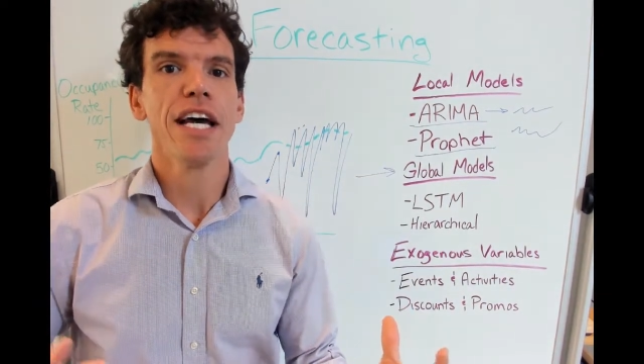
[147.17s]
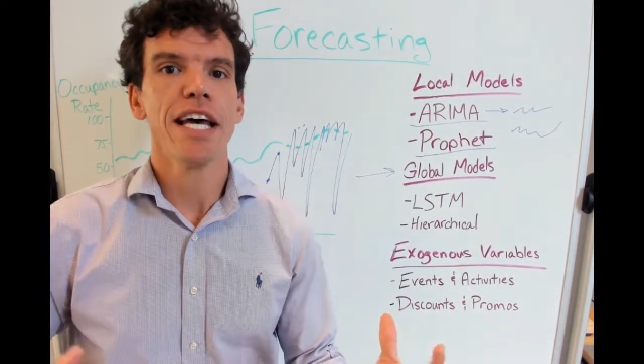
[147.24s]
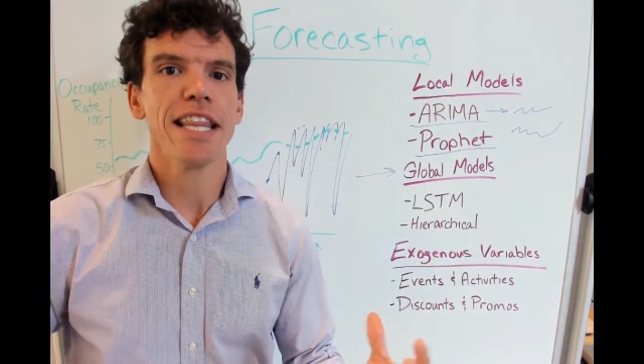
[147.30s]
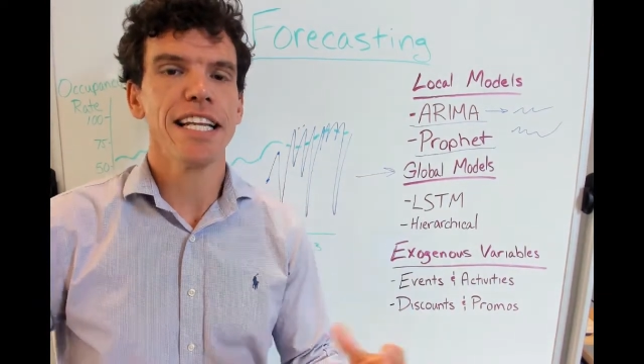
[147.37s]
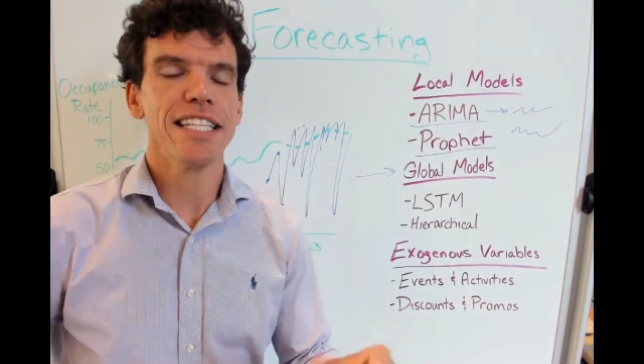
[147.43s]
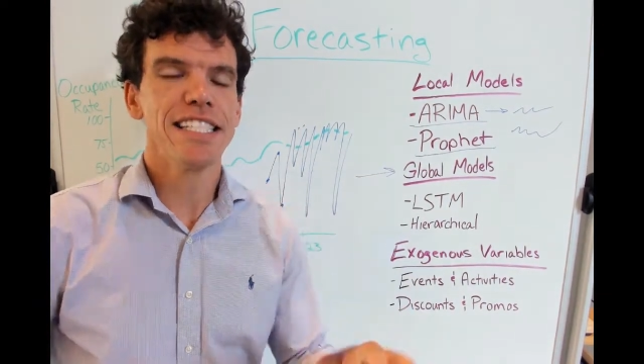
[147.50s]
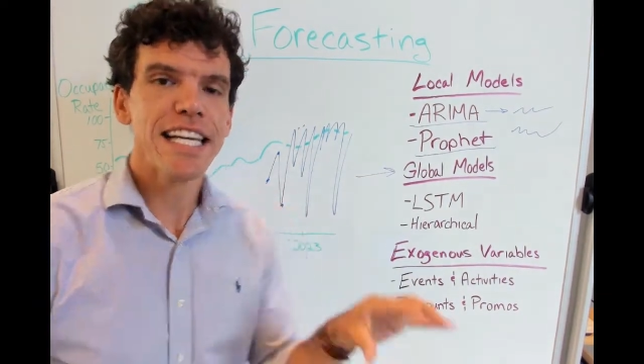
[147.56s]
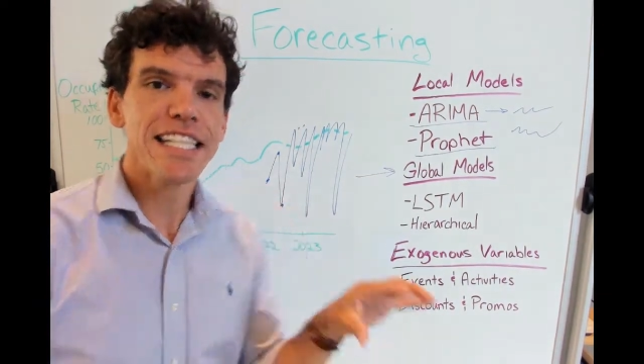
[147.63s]

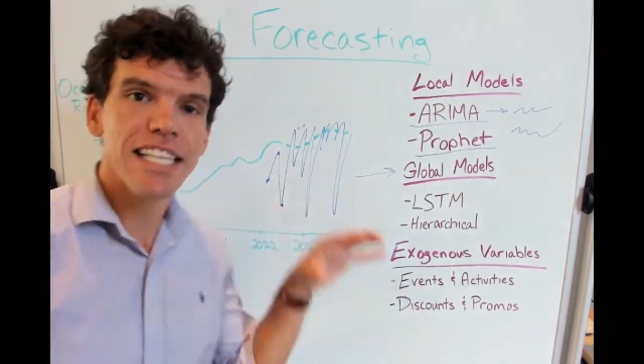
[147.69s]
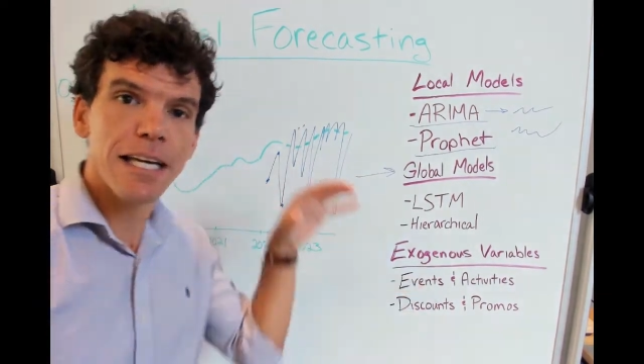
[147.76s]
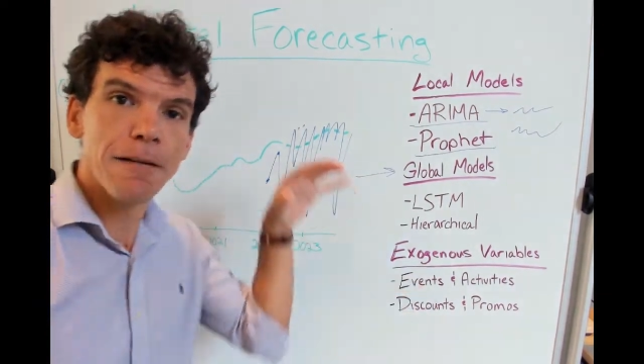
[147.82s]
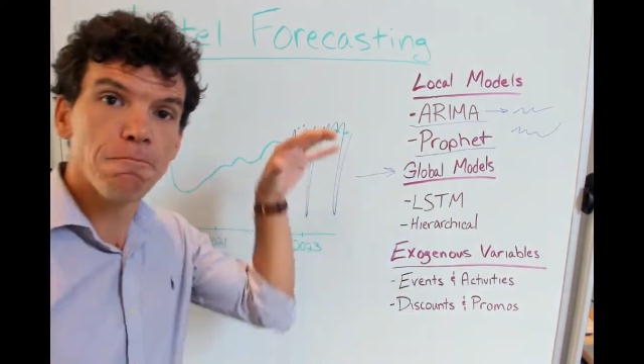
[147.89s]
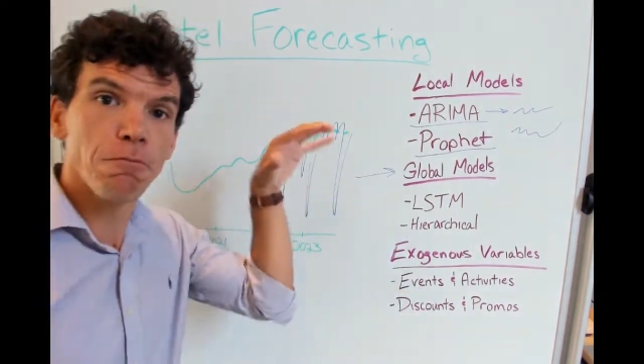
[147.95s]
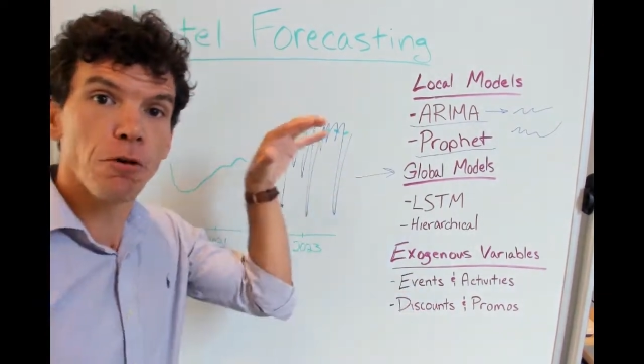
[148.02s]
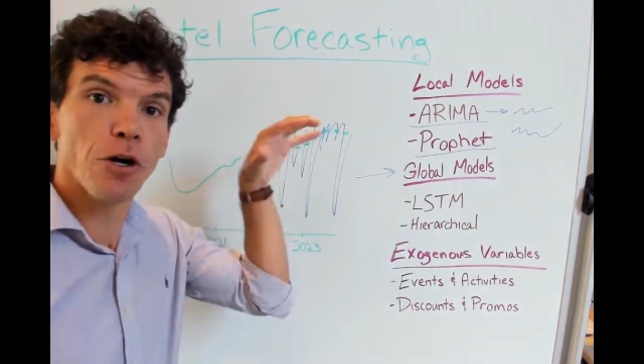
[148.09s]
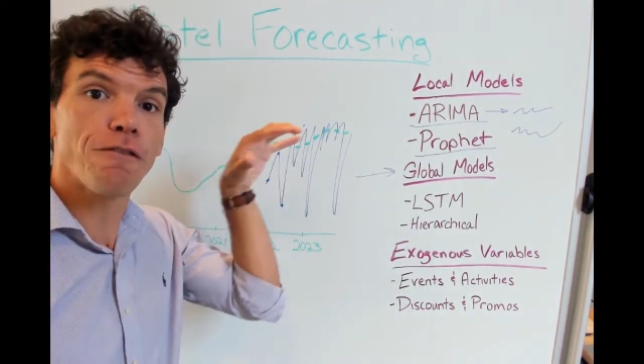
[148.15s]
that takes
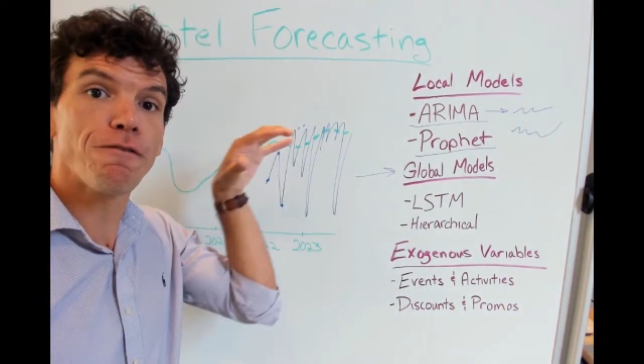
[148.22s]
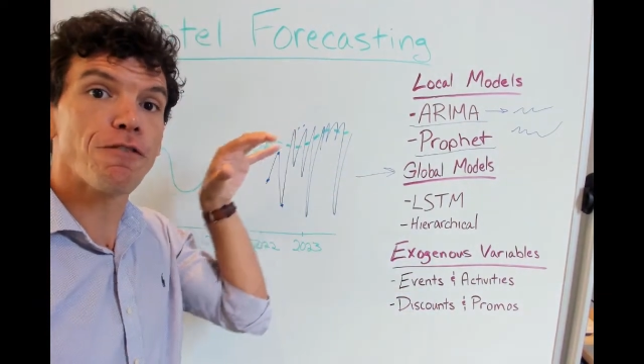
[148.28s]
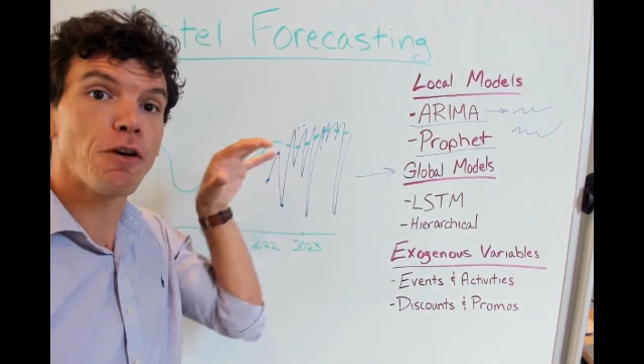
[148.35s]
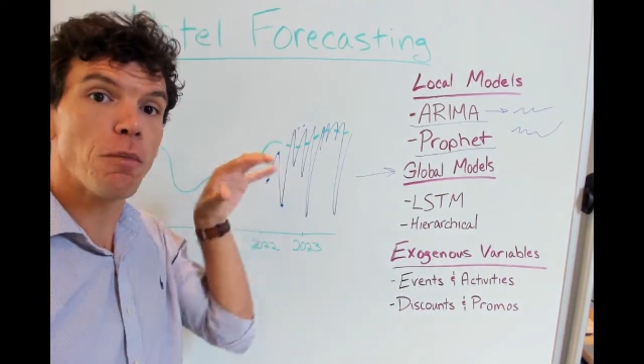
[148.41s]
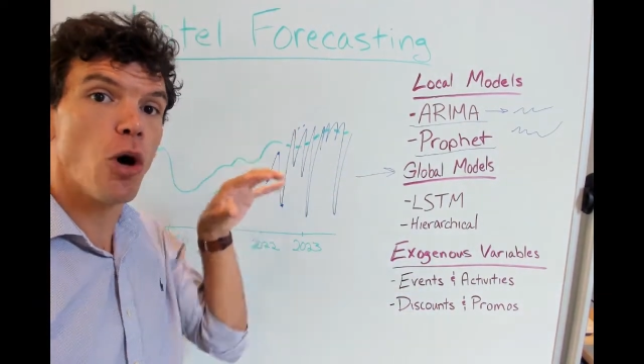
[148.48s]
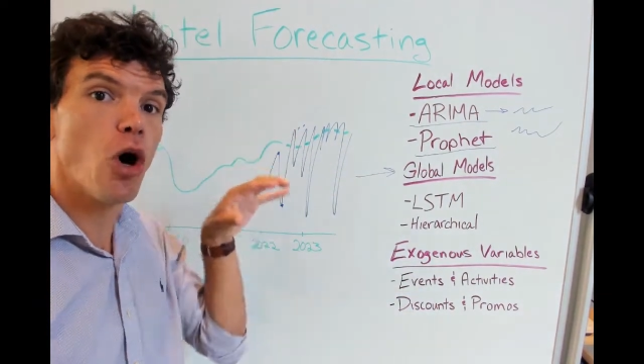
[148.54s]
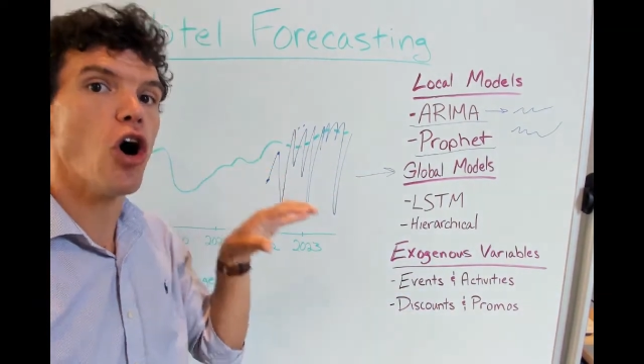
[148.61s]
input from